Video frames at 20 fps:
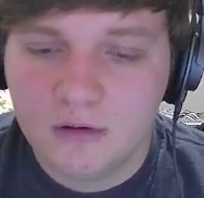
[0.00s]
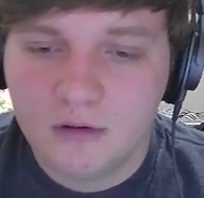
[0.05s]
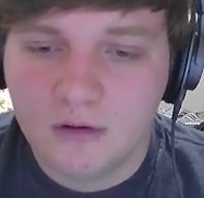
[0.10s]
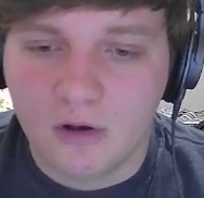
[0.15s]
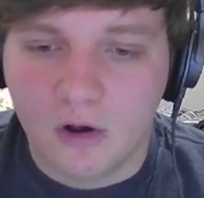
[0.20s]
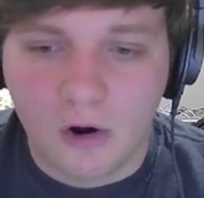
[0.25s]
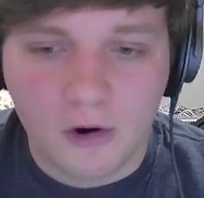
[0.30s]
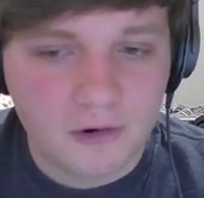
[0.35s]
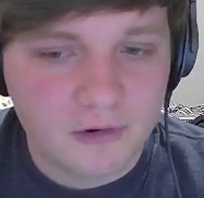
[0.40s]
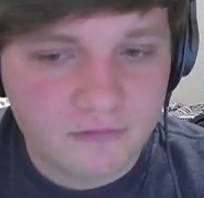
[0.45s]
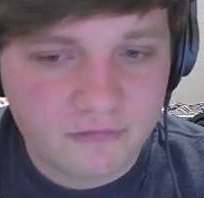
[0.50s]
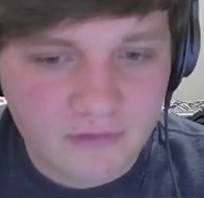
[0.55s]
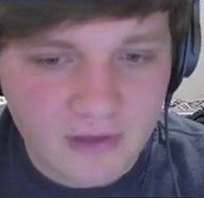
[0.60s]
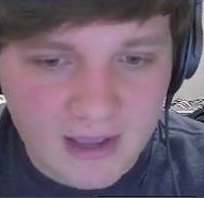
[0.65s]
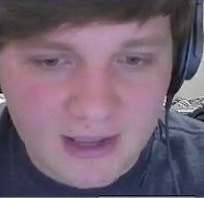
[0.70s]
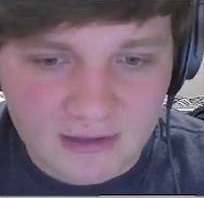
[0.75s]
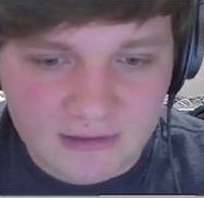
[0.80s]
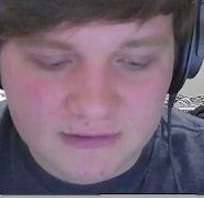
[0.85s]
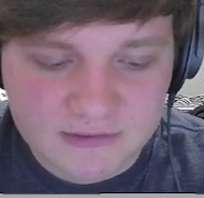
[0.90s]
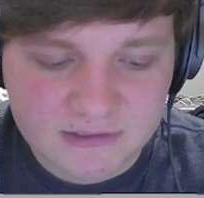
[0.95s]

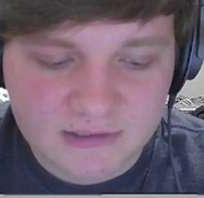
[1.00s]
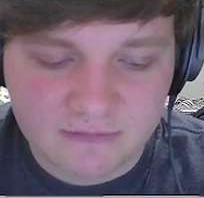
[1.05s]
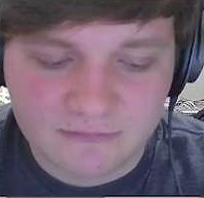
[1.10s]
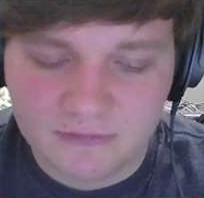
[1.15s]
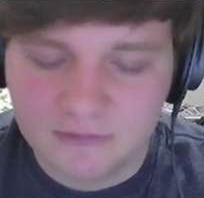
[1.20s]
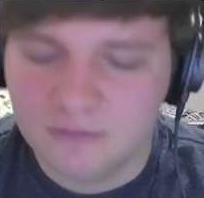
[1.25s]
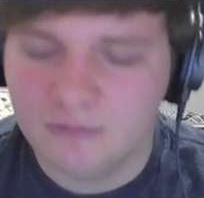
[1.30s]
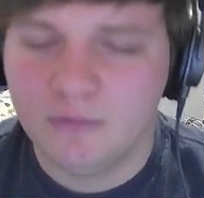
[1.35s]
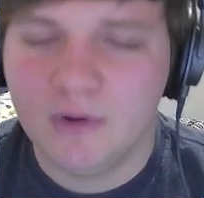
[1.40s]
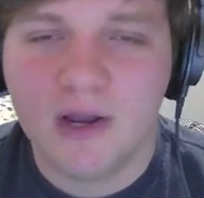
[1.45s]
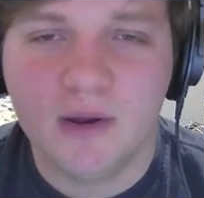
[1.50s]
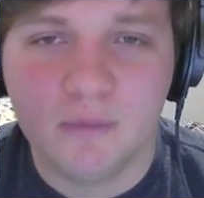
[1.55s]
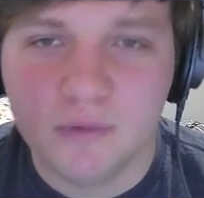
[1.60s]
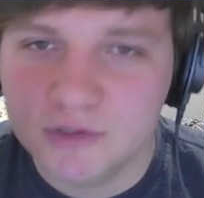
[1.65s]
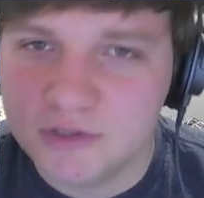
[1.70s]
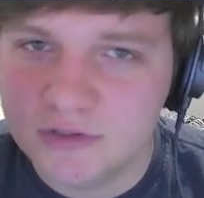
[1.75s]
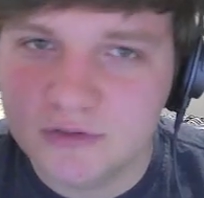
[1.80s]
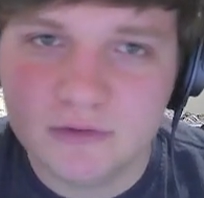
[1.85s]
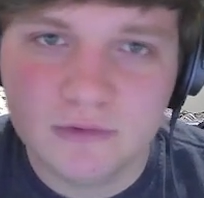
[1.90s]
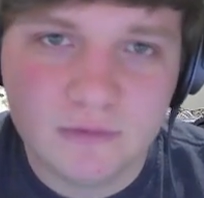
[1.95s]
artifacts, even though why
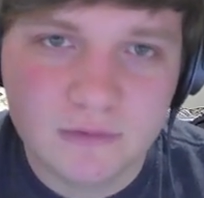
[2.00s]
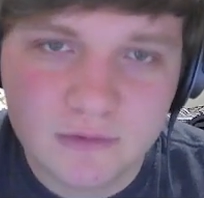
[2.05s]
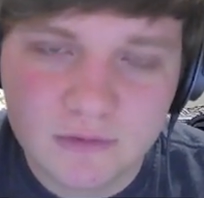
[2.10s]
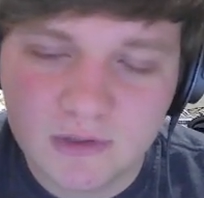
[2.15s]
would you?